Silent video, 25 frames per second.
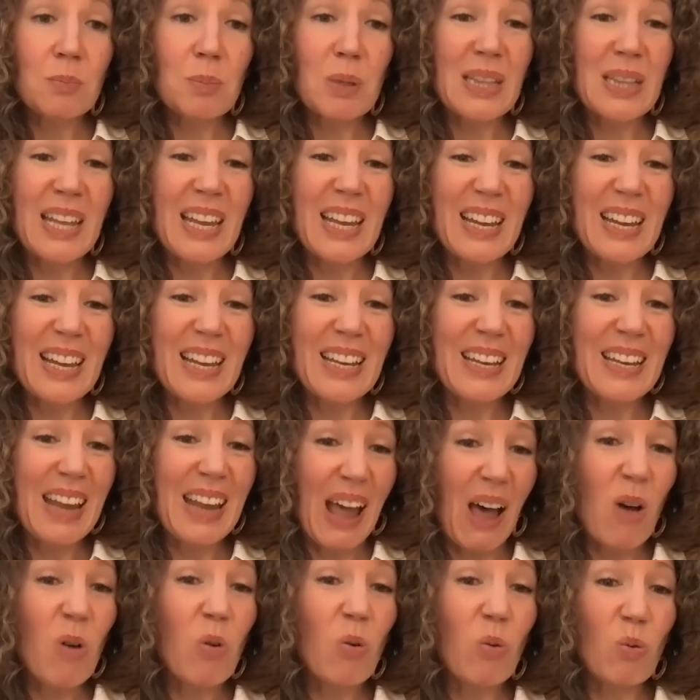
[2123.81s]
but they can
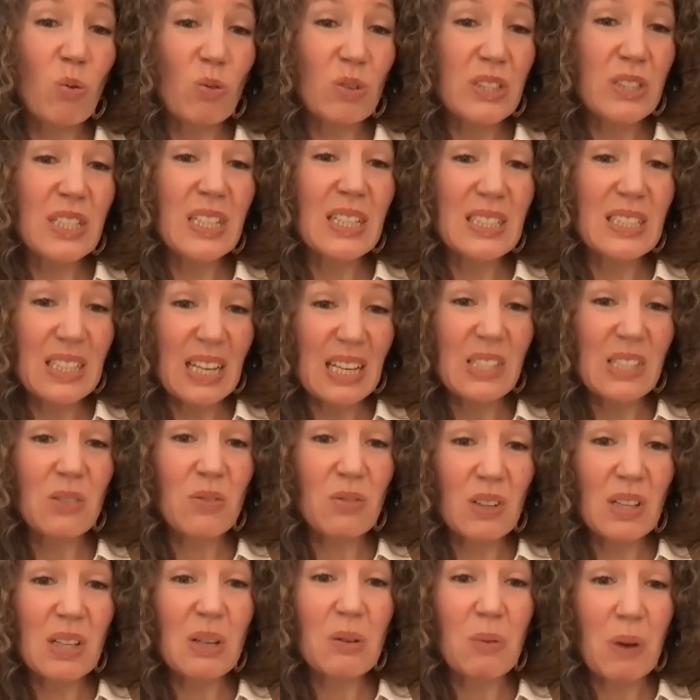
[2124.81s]
now
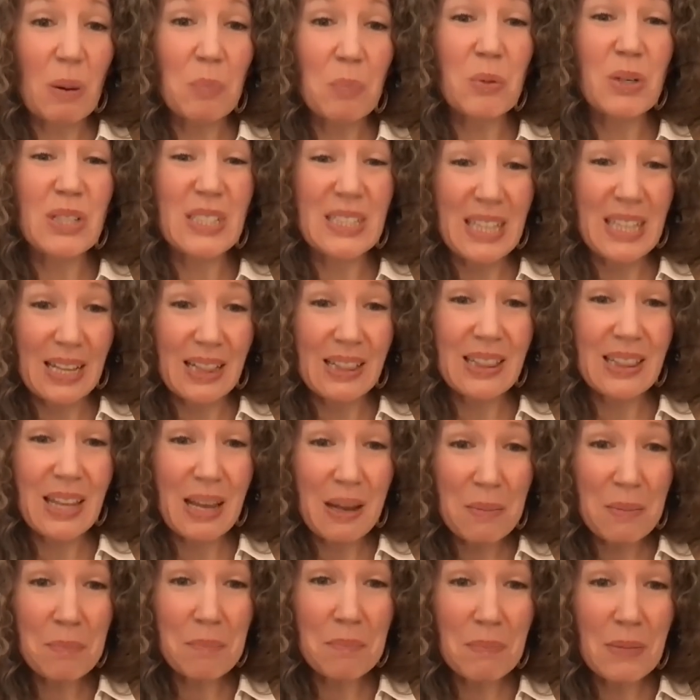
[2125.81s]
successfully represent
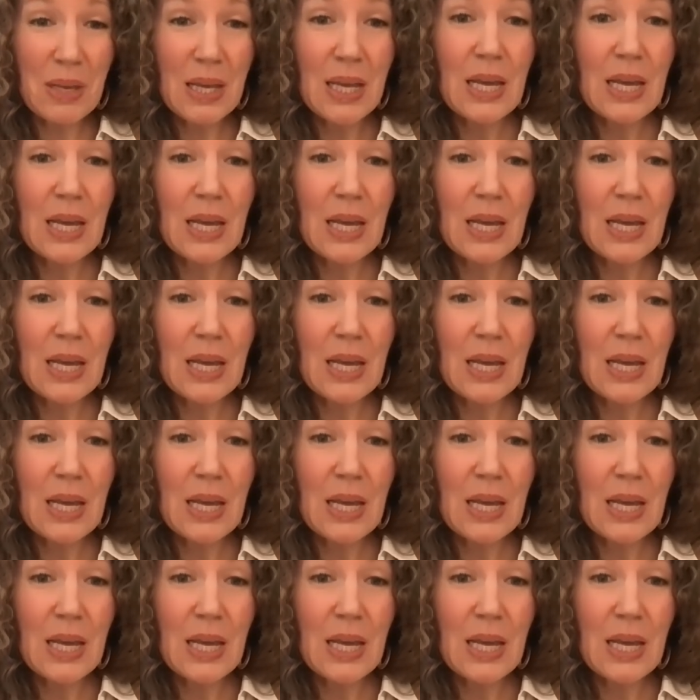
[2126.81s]
them